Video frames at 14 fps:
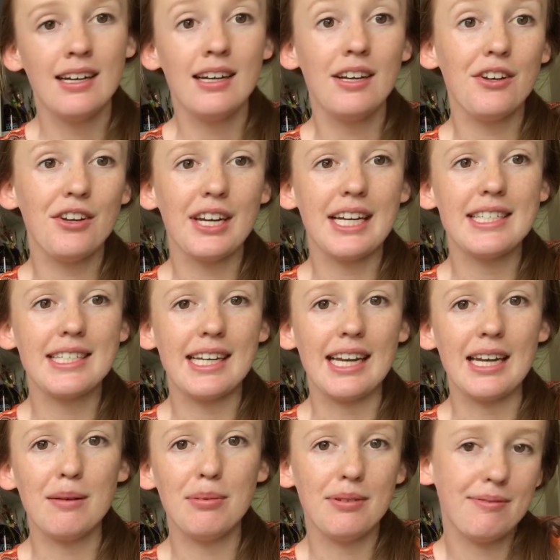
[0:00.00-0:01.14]
who needs
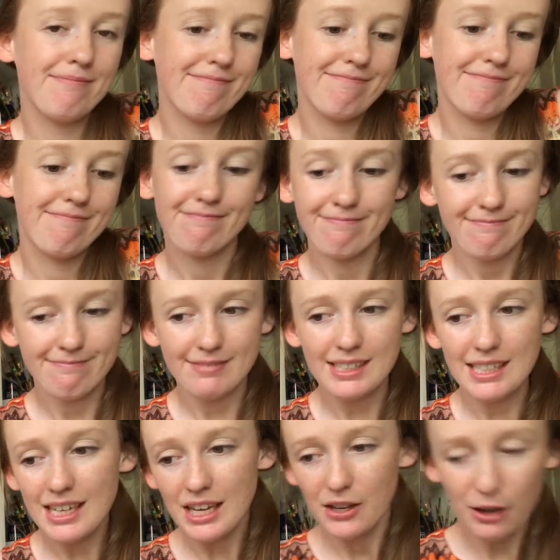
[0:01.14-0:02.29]
sleep?
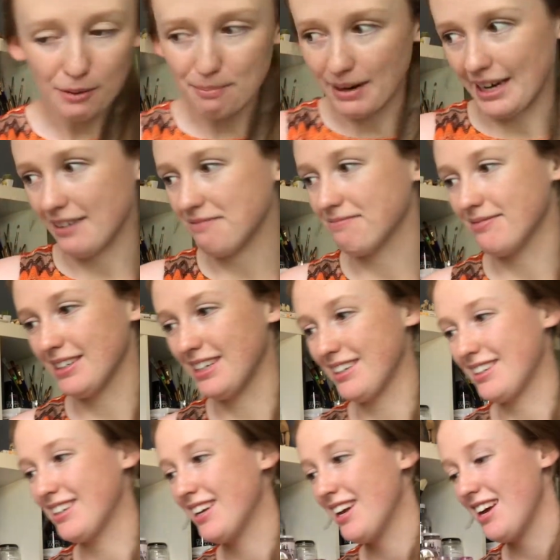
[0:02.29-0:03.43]
Not me.
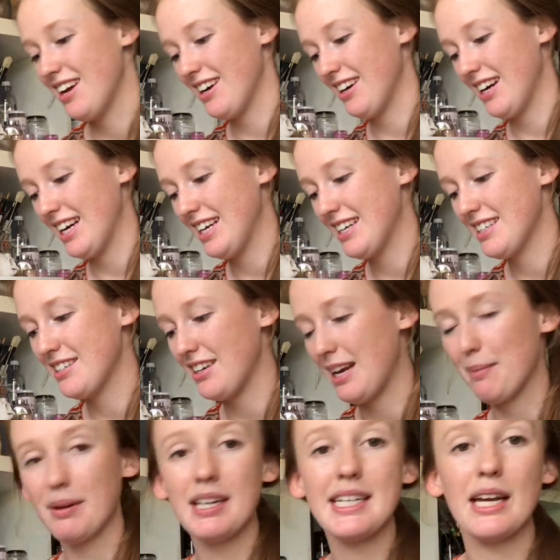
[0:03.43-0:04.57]
Alright, so yeah,
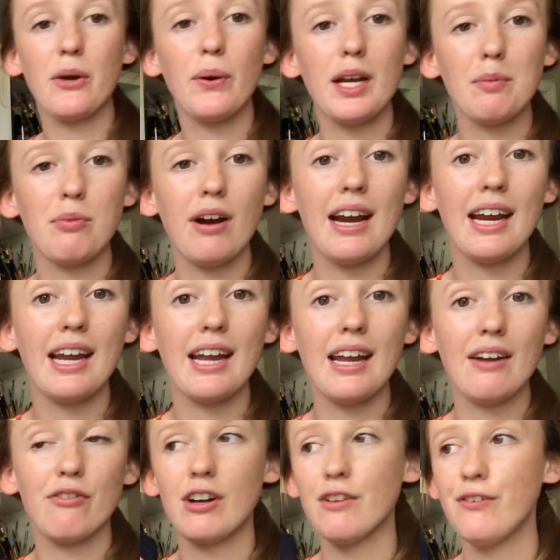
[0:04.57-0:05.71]
I'm going to take a quick break,
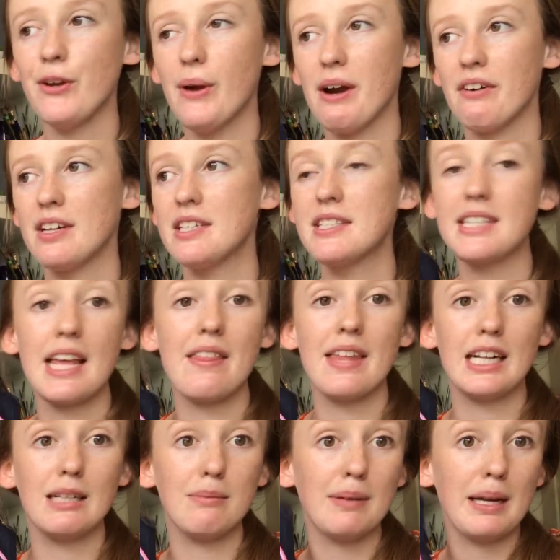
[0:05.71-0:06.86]
run a few errands, and then
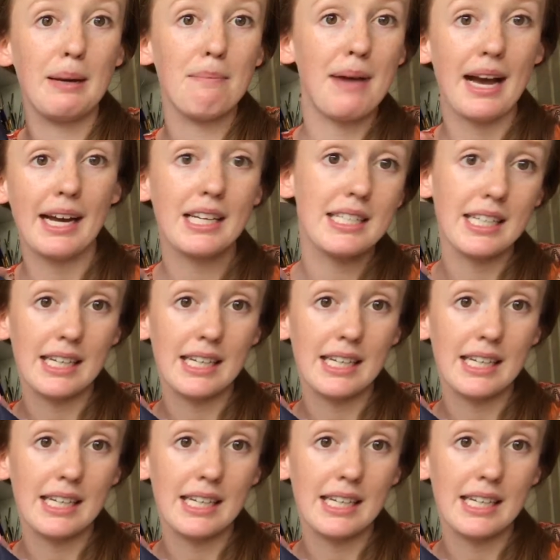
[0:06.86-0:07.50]
I'll be back.